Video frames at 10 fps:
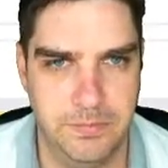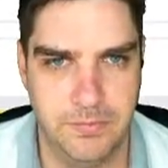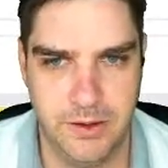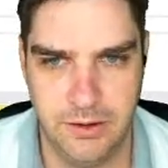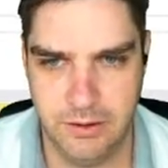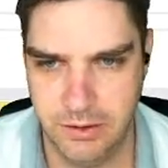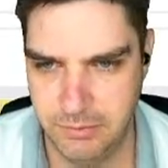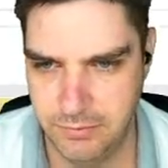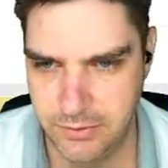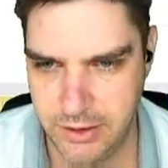hang on, let
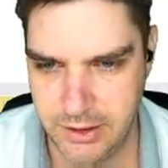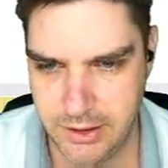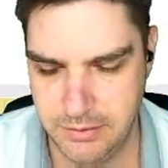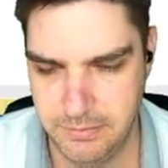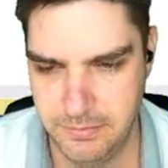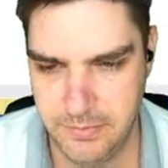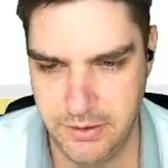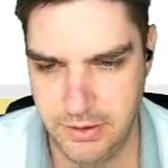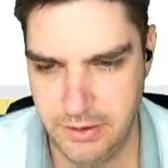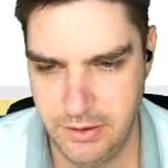me find it again.
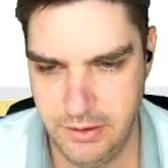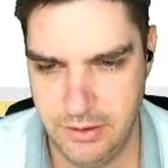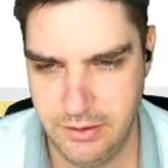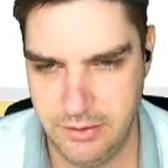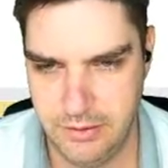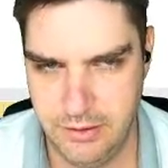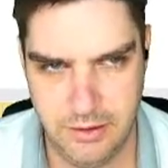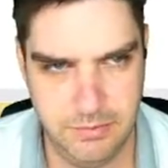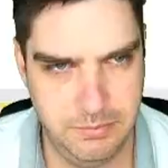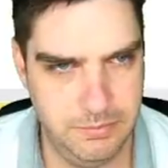
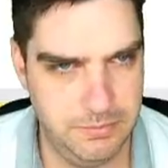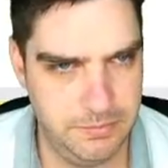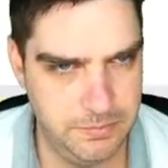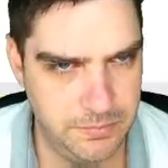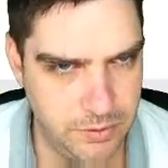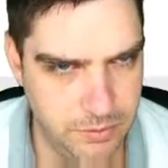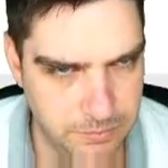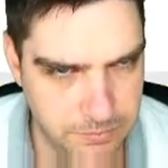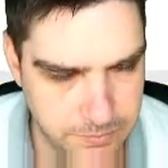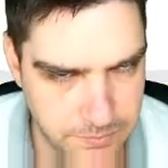DM, nope,
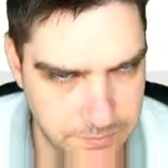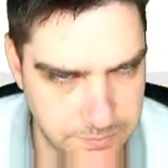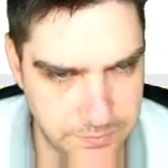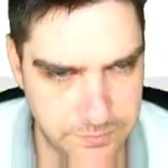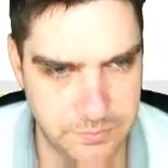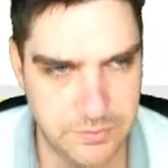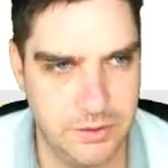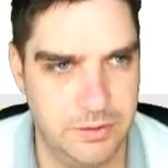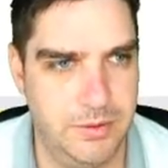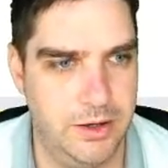
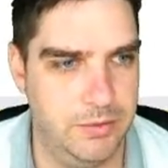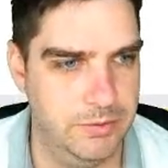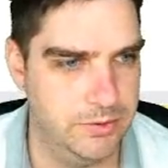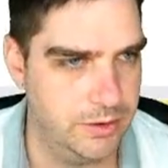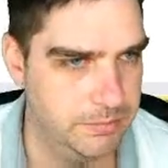it's back up the top.